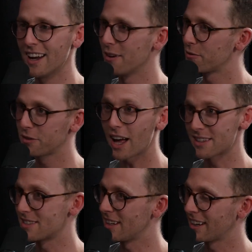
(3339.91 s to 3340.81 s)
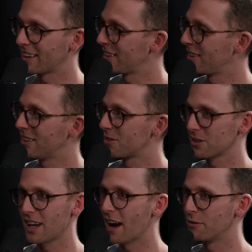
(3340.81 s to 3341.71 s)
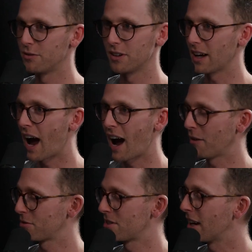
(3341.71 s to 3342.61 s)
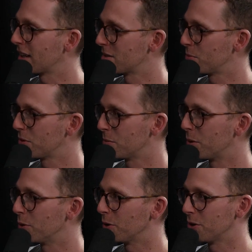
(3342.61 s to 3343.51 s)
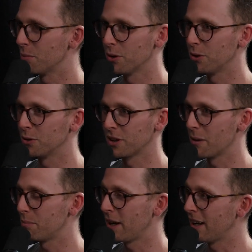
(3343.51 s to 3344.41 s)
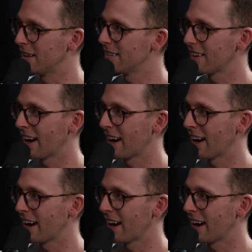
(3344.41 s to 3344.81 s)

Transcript: flat stick and you literally have half a second to put the ball on your boot or get pinned,